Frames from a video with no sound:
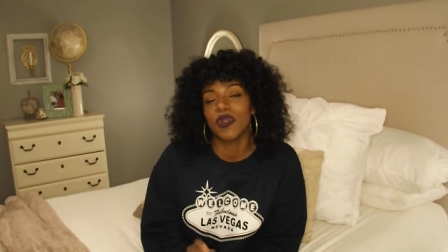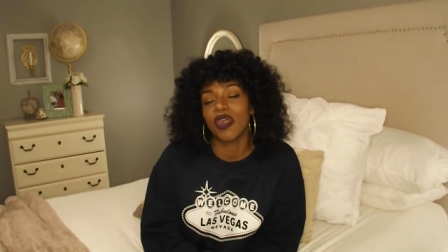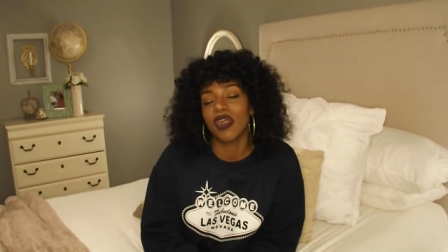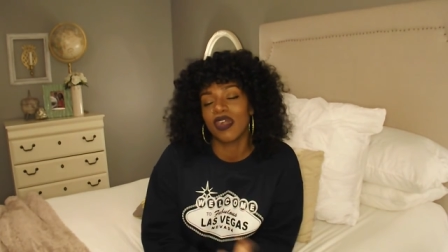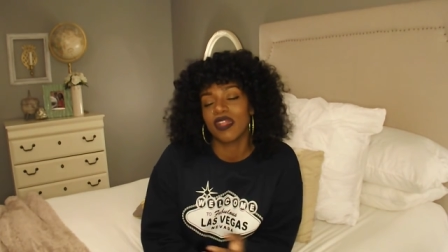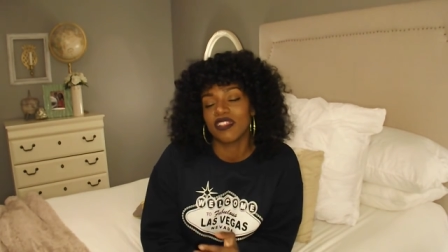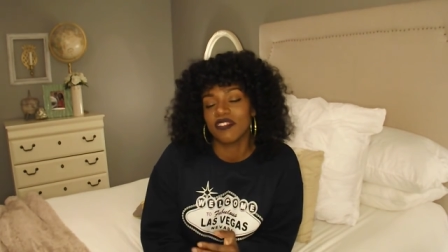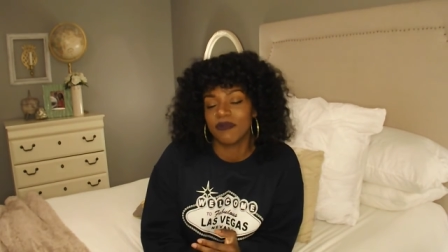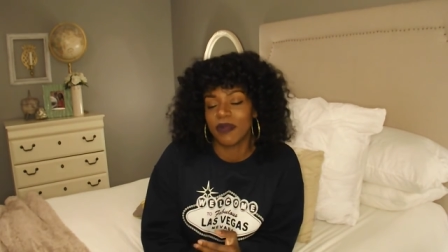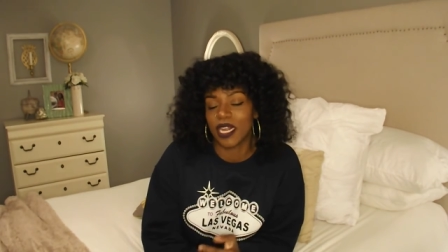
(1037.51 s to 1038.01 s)

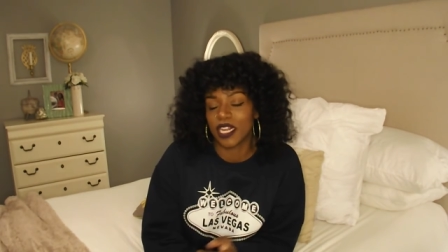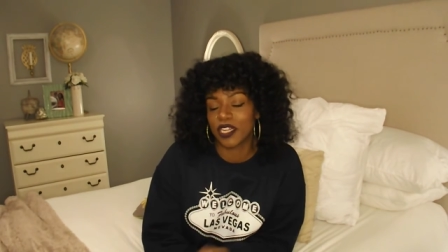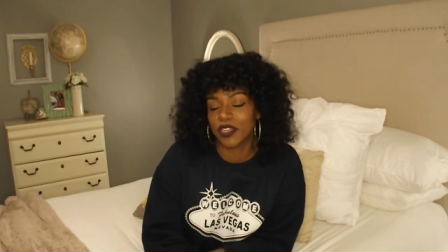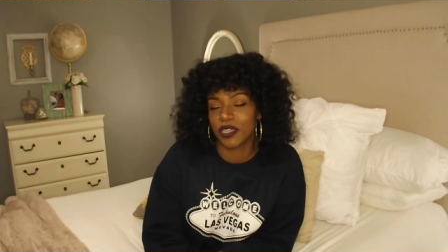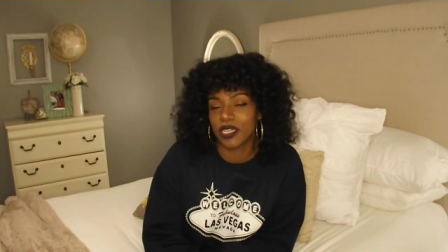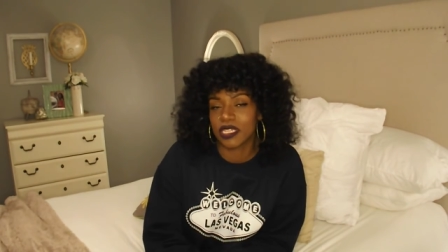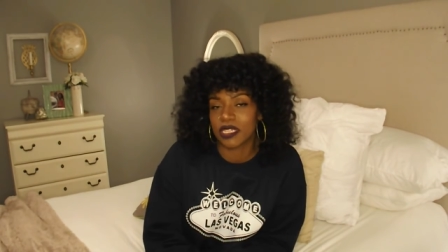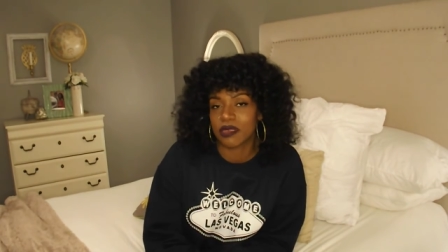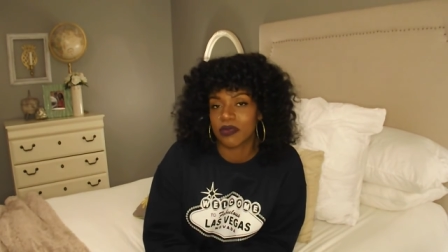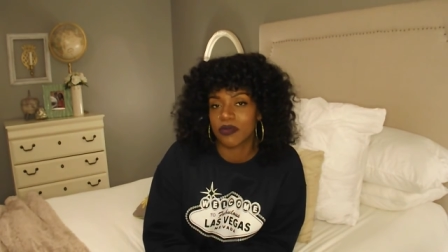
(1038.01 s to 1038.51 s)
all of my
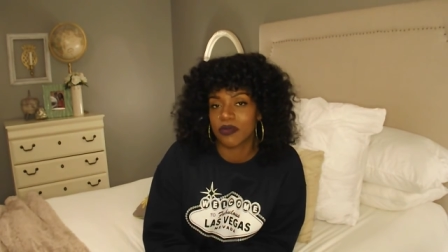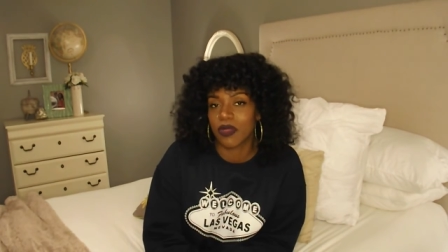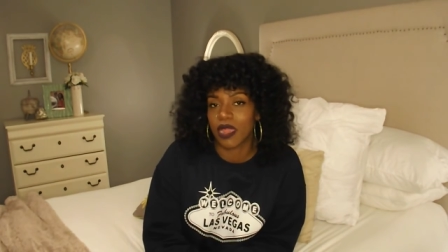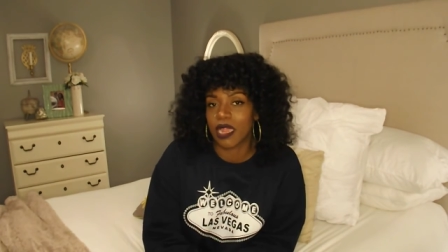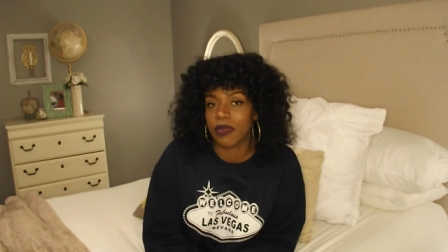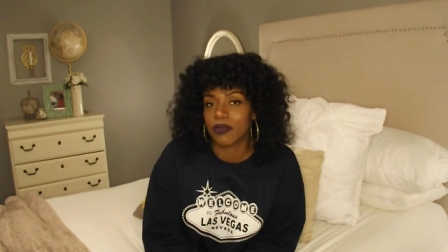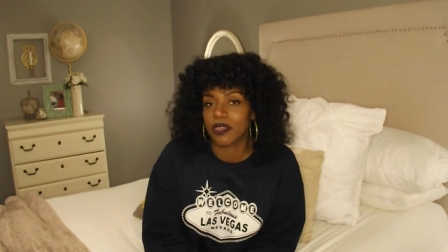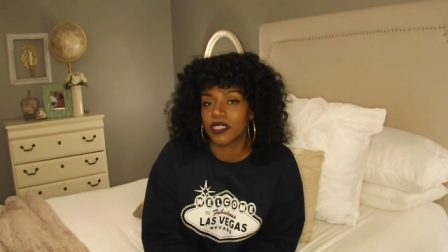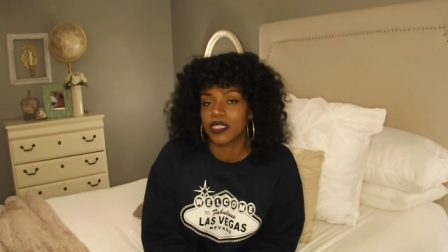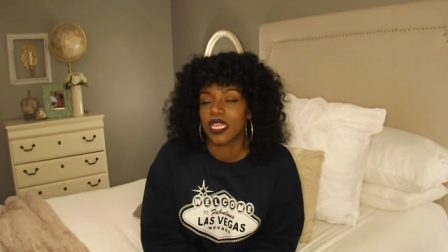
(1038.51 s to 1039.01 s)
current
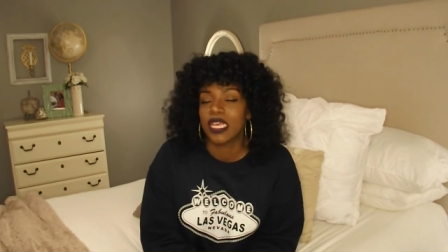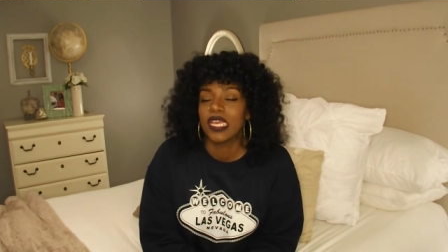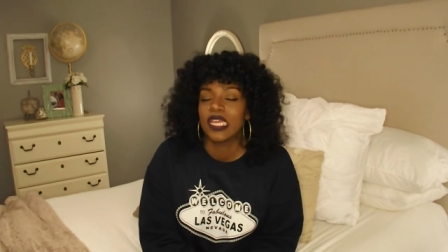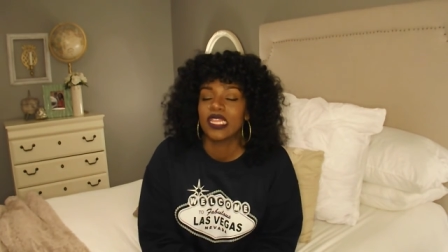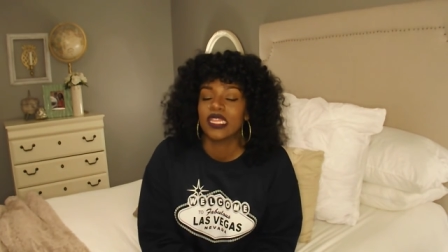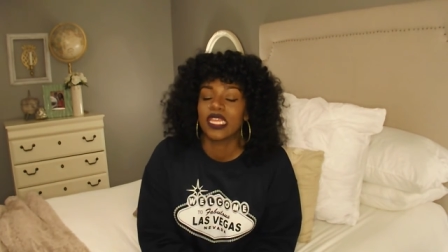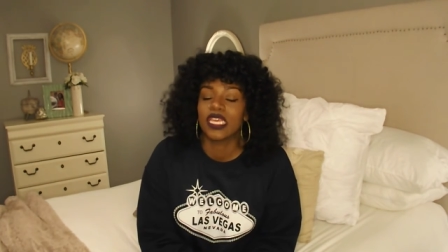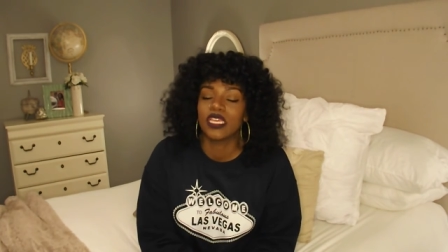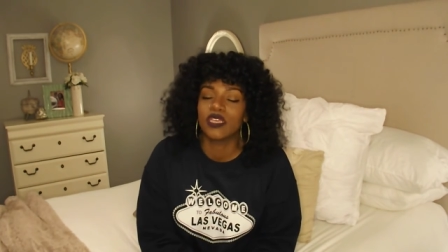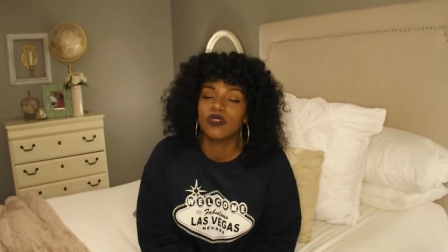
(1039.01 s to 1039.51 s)
subscribers,
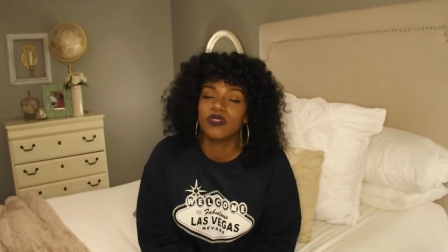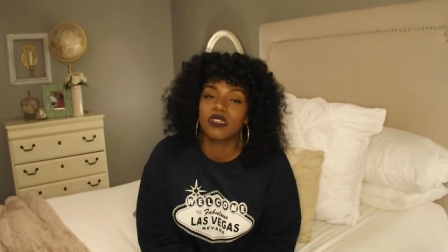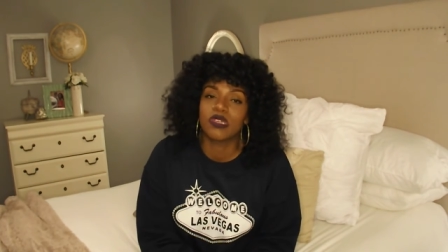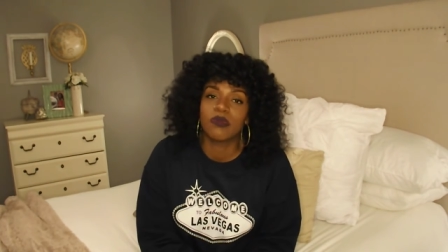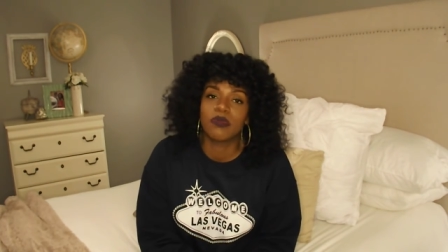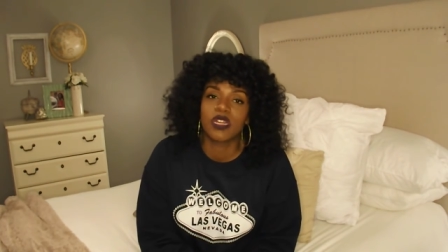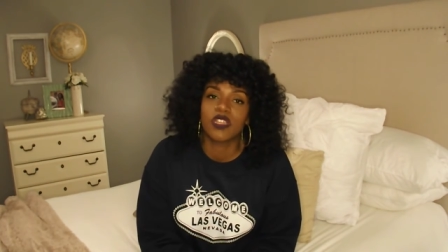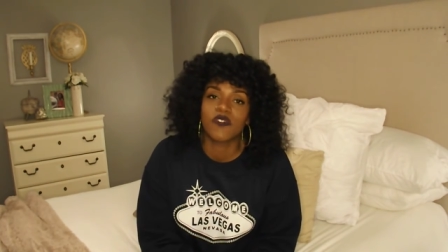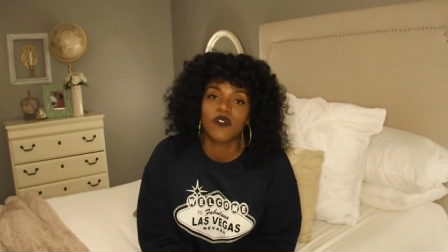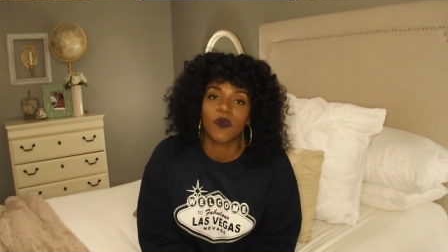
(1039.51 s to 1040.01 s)
thank you so
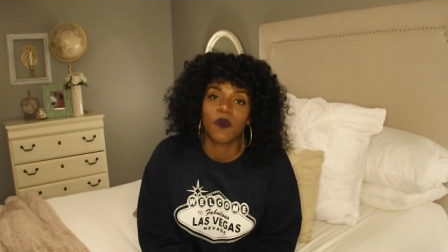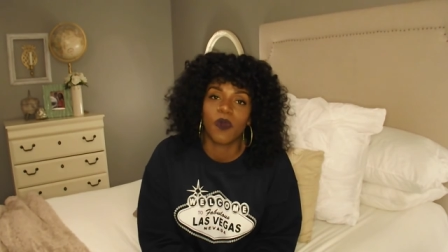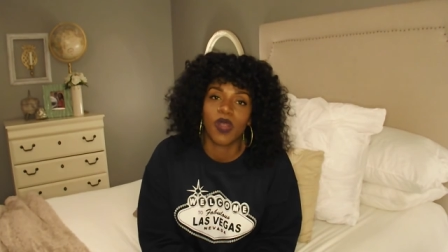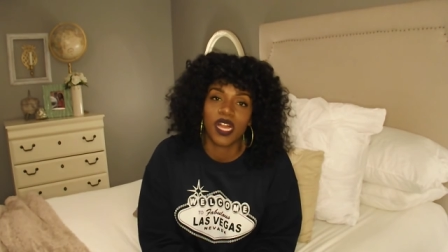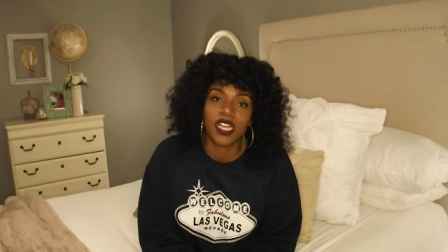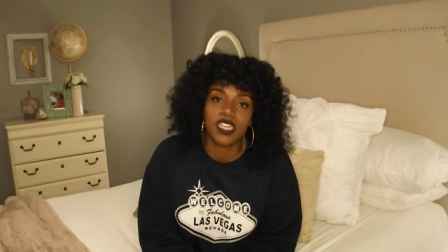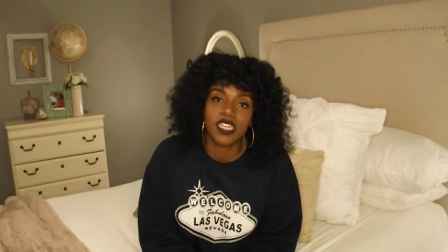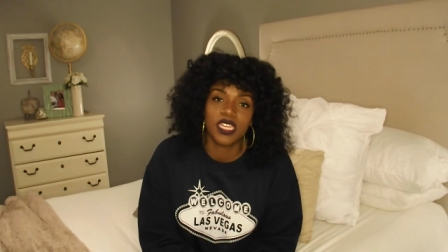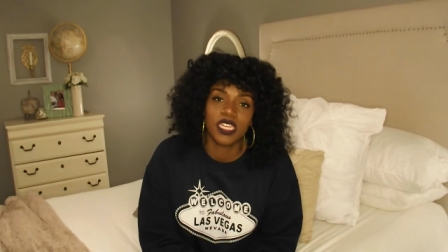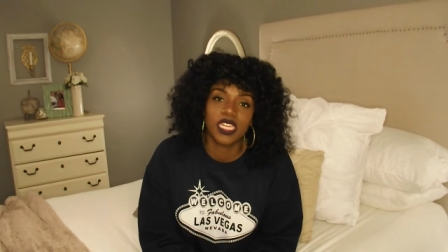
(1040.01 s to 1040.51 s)
much for
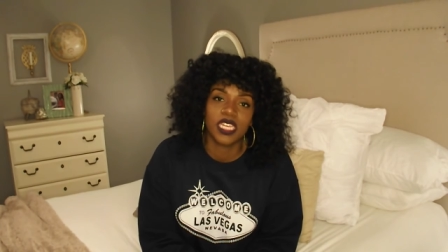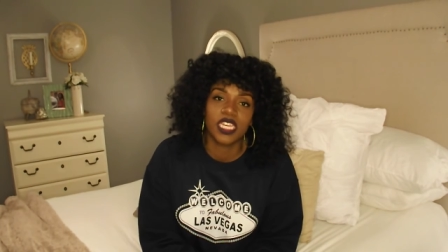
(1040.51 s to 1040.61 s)
watching.